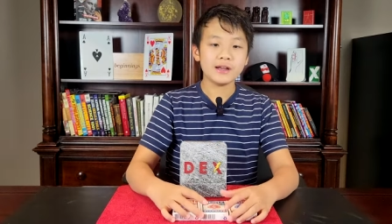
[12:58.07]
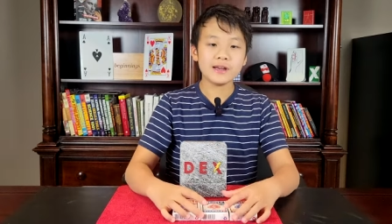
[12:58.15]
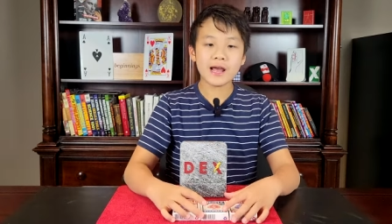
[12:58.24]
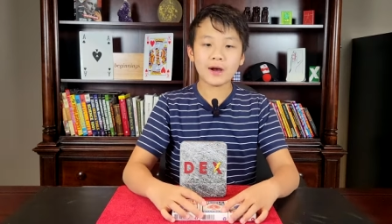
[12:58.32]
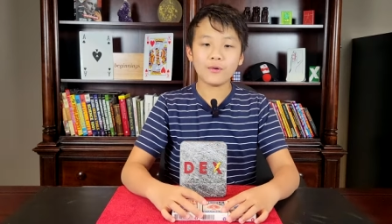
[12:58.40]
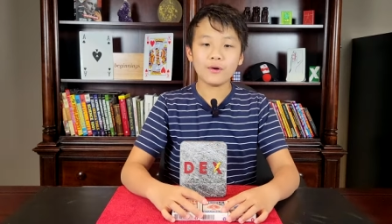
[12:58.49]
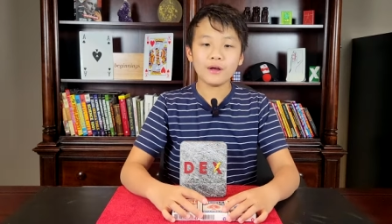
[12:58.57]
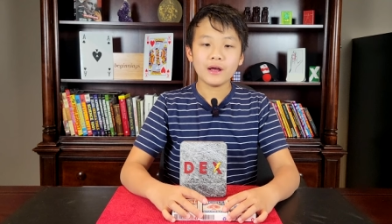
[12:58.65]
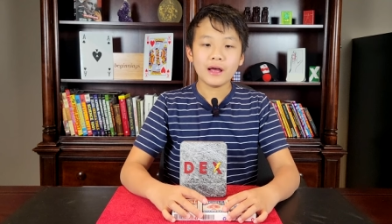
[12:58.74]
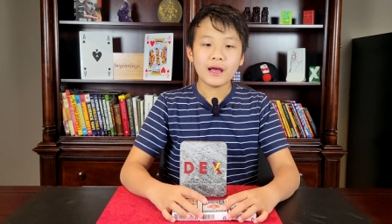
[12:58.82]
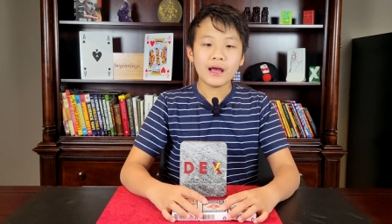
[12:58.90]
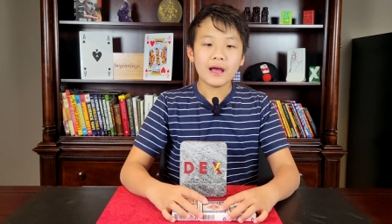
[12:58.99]
Now,
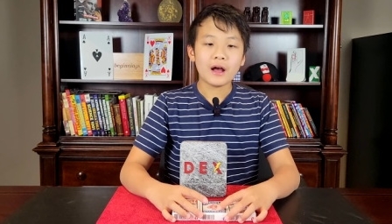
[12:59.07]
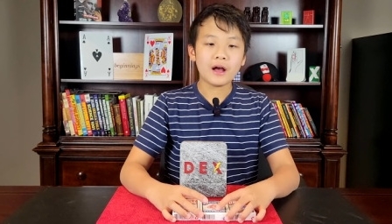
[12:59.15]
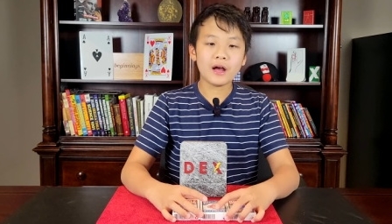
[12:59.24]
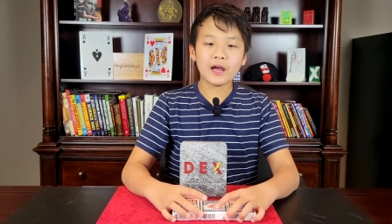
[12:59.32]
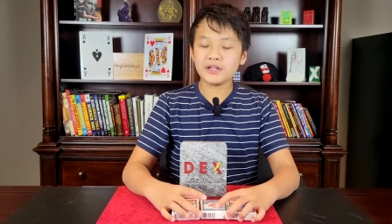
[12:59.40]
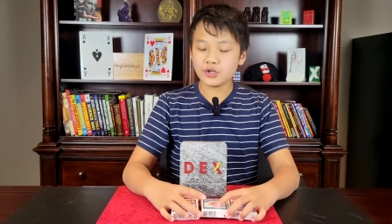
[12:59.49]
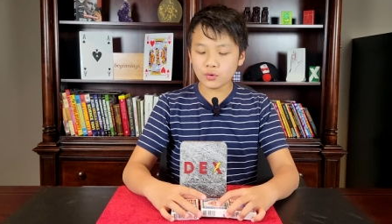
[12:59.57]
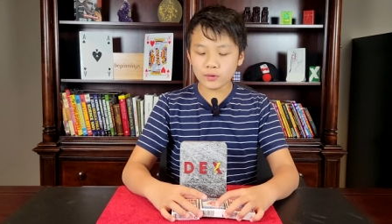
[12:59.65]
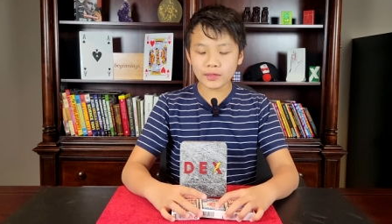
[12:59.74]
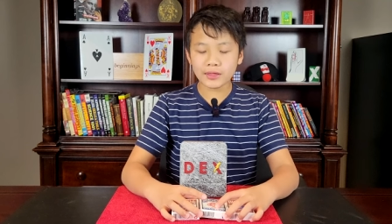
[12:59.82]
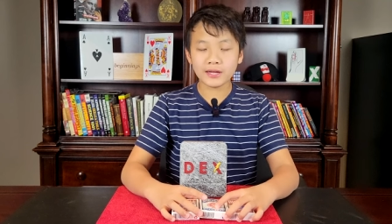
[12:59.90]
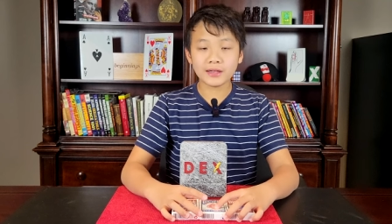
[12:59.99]
uh, I
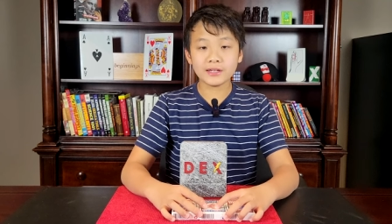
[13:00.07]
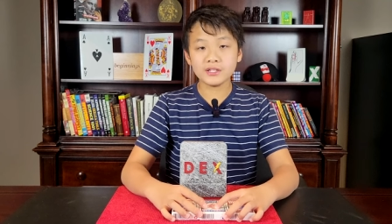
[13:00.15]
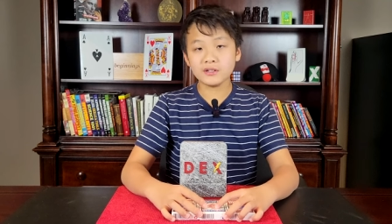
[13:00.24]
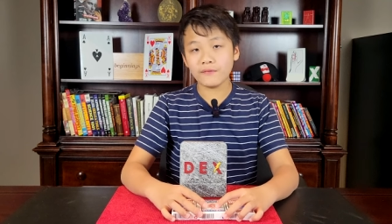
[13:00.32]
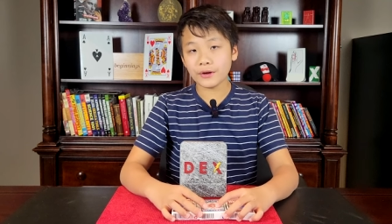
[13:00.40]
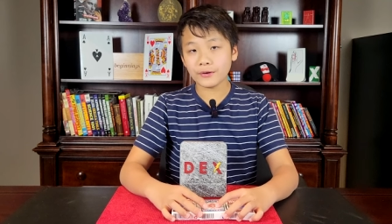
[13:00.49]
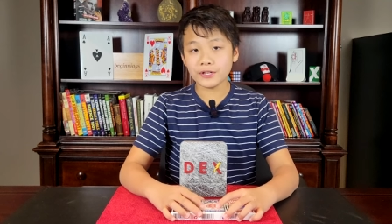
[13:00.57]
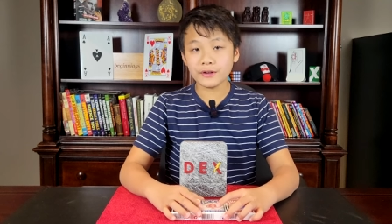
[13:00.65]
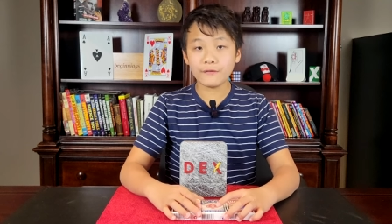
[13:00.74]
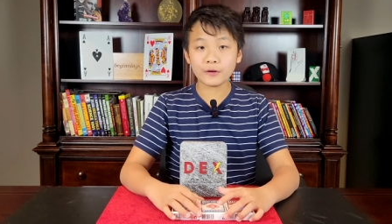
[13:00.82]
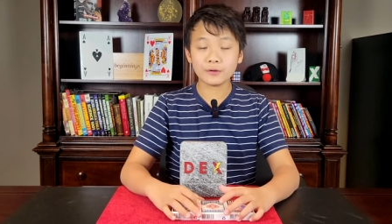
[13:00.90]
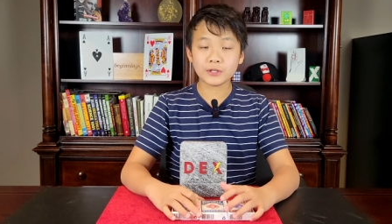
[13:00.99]
don't think this is very
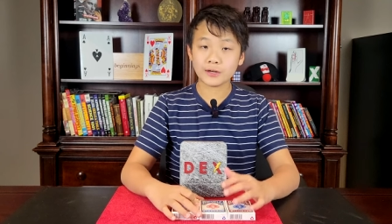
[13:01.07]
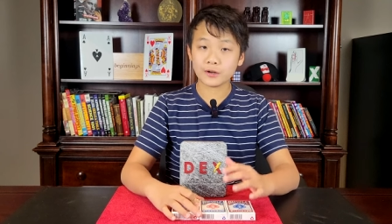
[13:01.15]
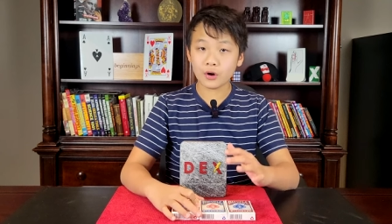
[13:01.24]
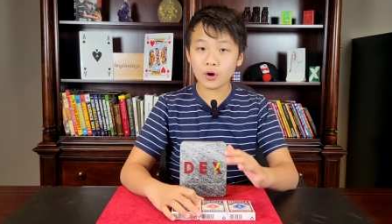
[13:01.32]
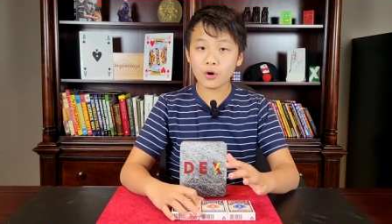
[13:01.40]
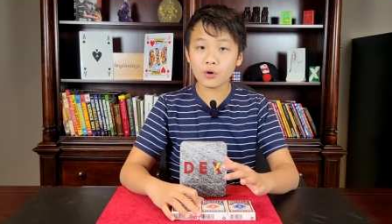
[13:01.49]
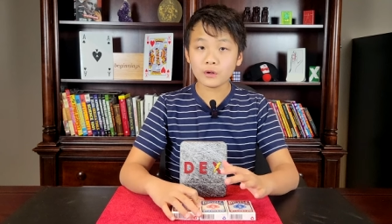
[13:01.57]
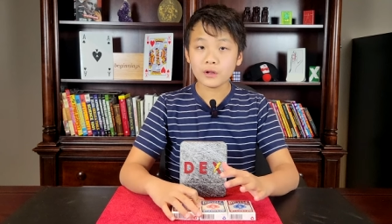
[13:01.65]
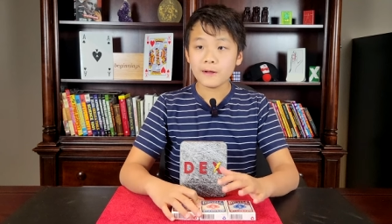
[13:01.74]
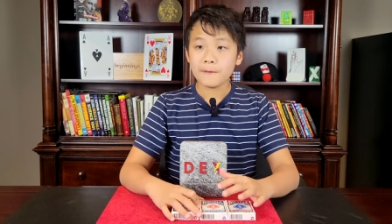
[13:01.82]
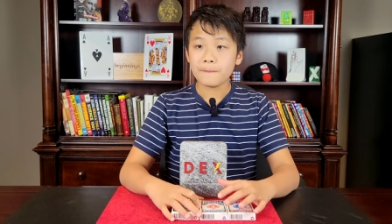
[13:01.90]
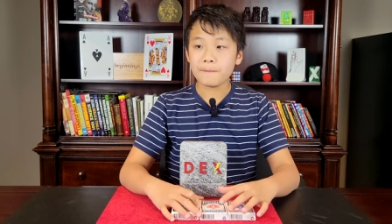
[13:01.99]
difficult at
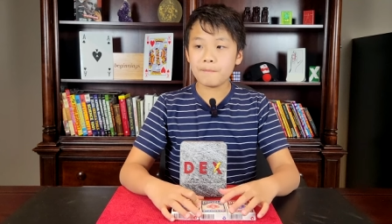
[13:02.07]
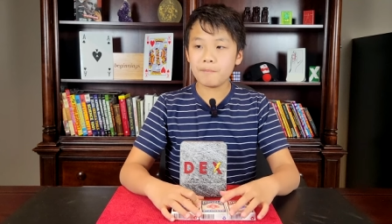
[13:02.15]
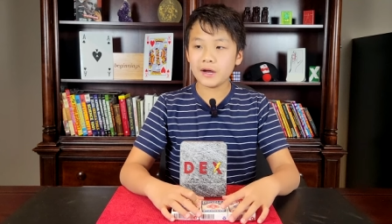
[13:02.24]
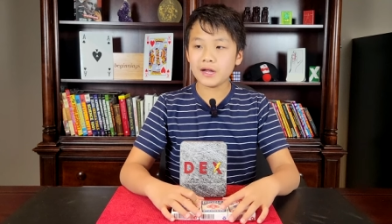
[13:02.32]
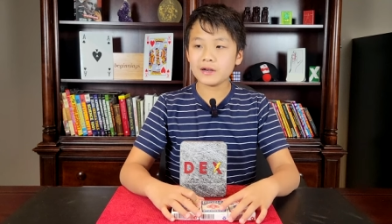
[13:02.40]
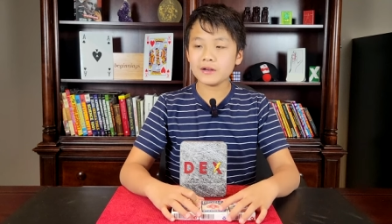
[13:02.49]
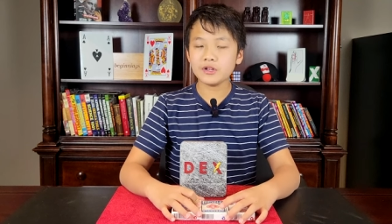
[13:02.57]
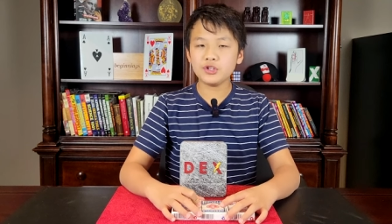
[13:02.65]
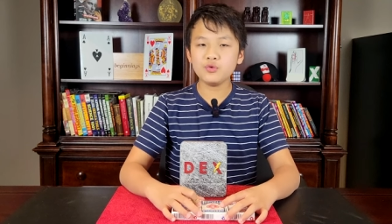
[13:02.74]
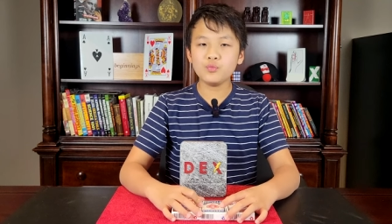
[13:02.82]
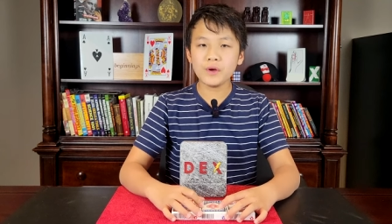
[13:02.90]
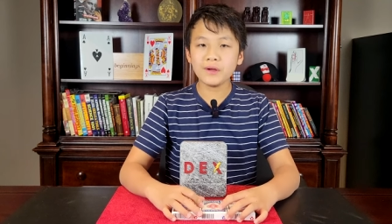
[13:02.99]
all, but
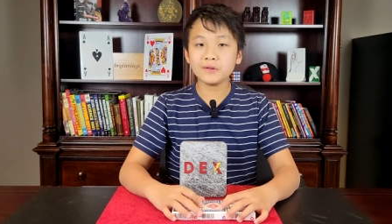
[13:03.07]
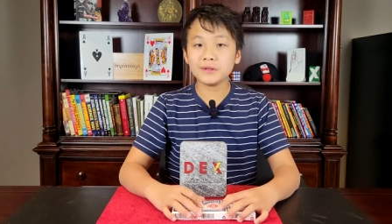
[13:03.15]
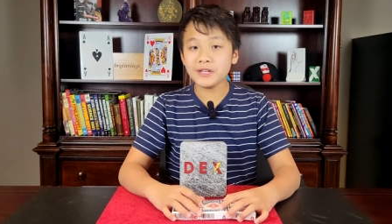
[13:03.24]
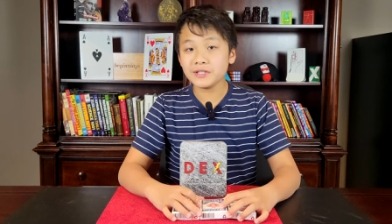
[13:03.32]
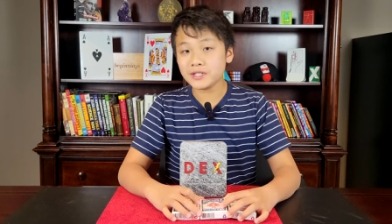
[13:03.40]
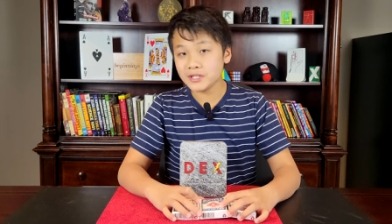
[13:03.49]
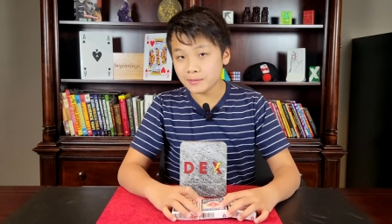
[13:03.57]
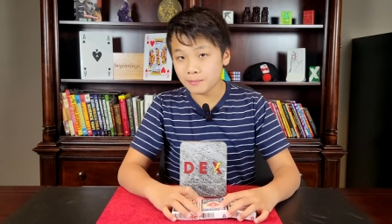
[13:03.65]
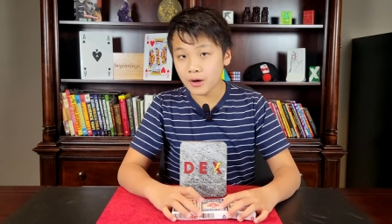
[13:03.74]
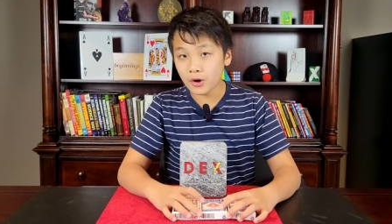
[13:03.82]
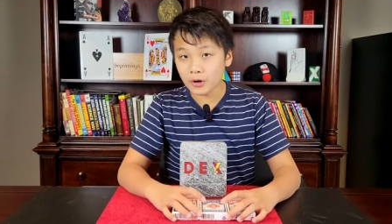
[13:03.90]
you will need some